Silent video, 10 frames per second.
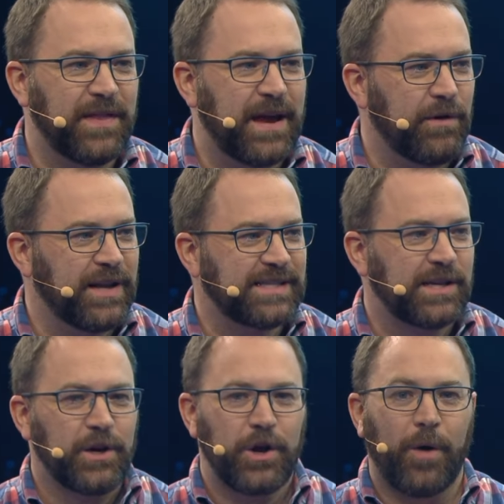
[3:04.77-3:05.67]
There is
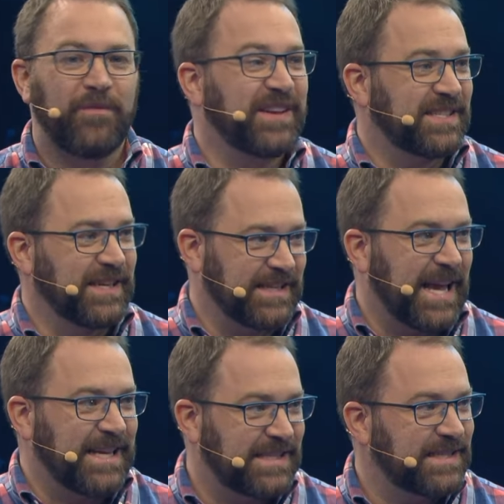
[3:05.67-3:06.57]
obvious
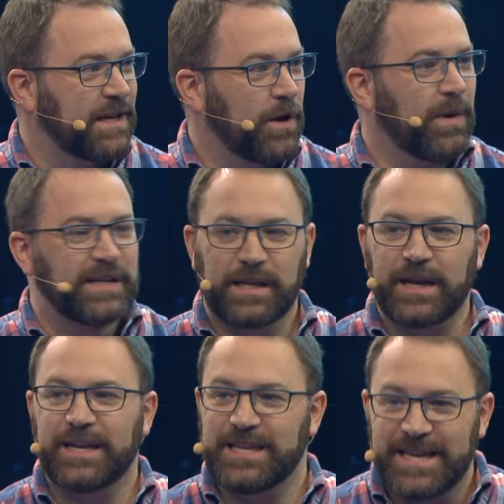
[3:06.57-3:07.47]
success where it's
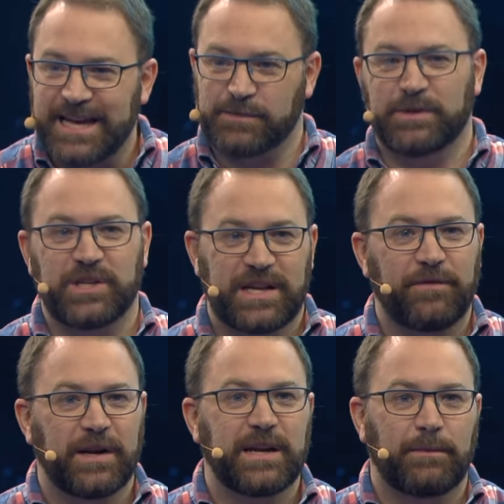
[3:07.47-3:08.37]
like, yes, we should
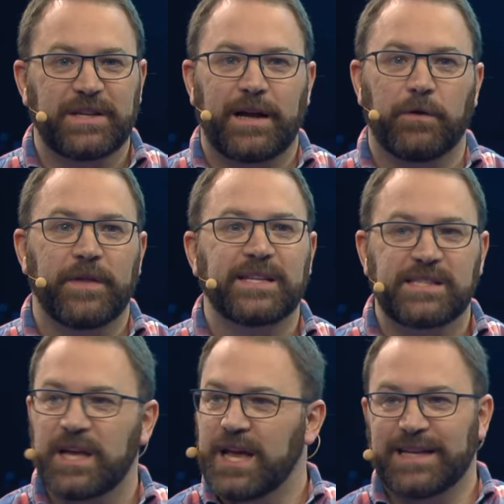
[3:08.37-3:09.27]
definitely double down on
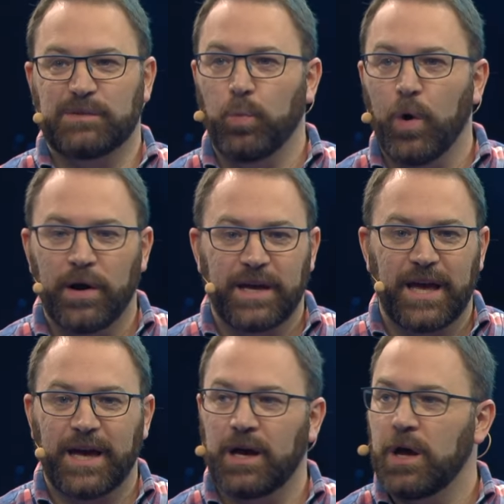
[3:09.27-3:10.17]
this. It's
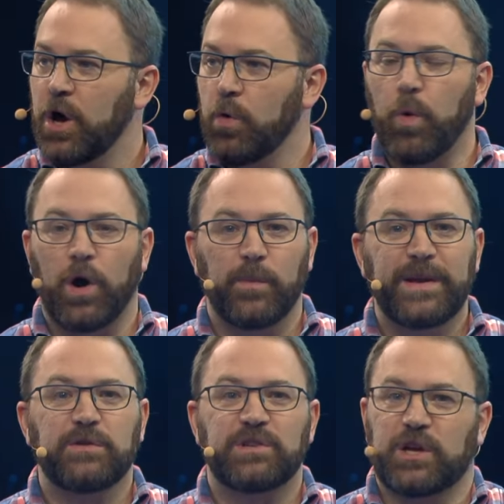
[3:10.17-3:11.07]
working. What can we
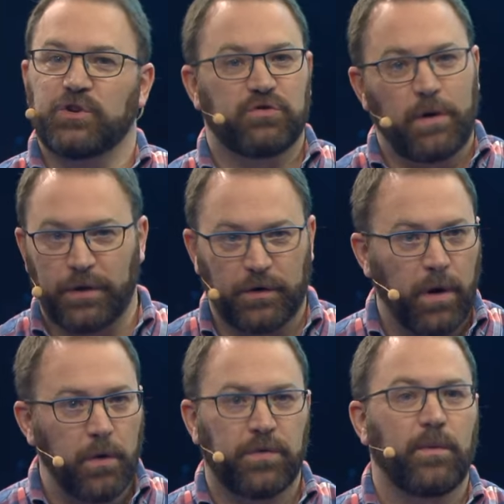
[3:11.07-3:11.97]
do to control the
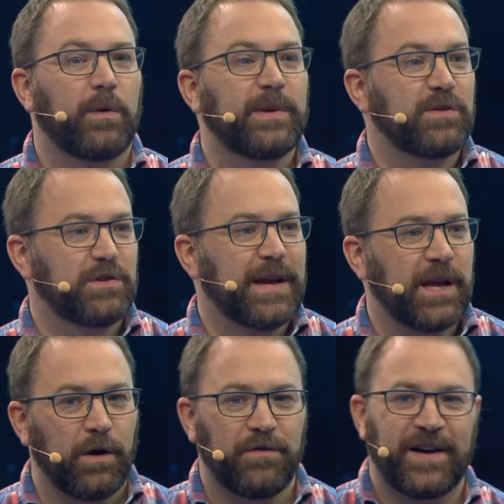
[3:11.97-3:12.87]
growth? What can we do to make
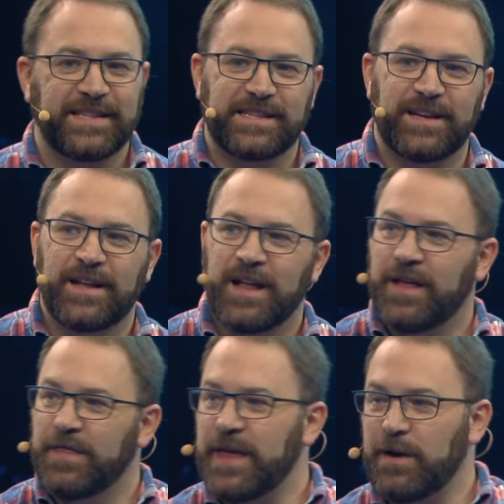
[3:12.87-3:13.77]
it go faster?
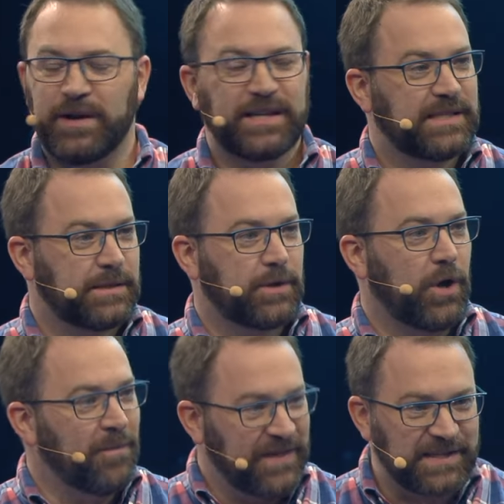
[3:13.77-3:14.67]
There is
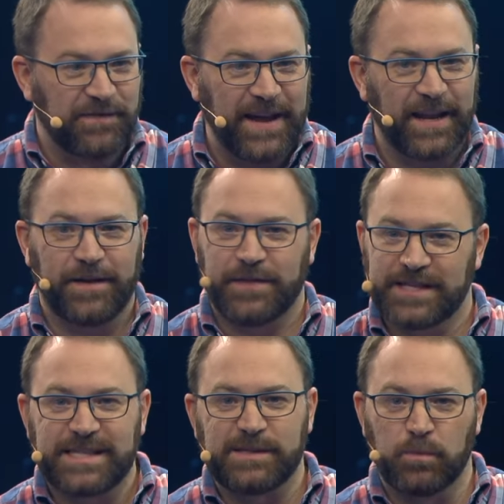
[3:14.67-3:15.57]
obvious failure.
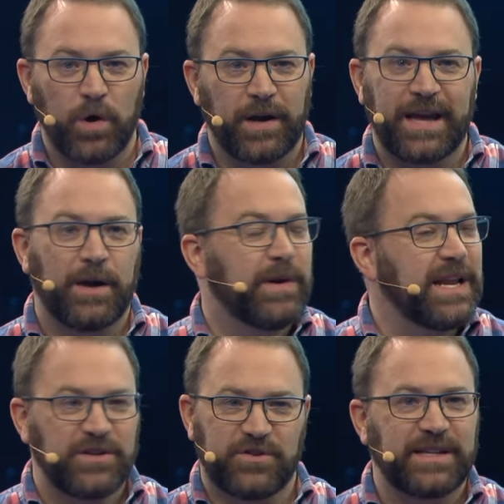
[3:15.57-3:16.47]
This isn't working. We
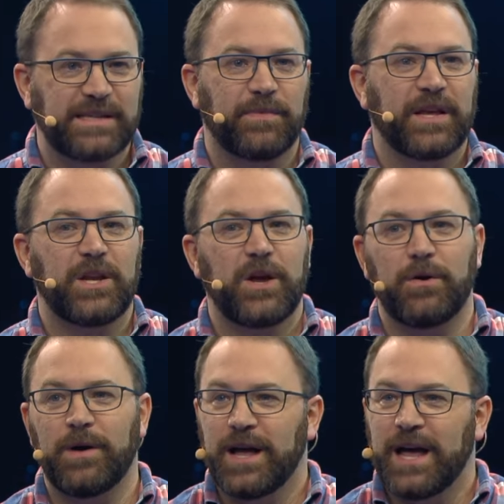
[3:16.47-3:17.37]
need to try something new.